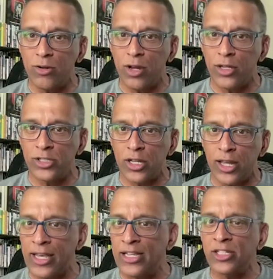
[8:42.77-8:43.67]
Is it
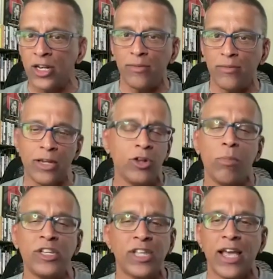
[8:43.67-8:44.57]
like he's gonna, like,
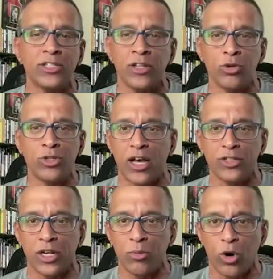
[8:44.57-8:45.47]
nobody stays in the hotels
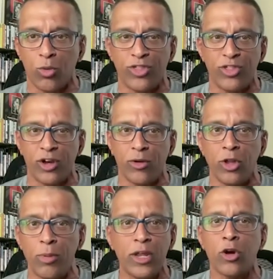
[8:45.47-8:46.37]
anymore with their,
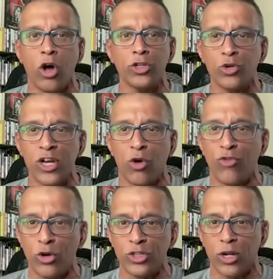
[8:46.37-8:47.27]
nobody calls hotel
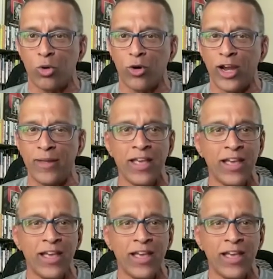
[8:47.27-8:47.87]
phones anymore, right?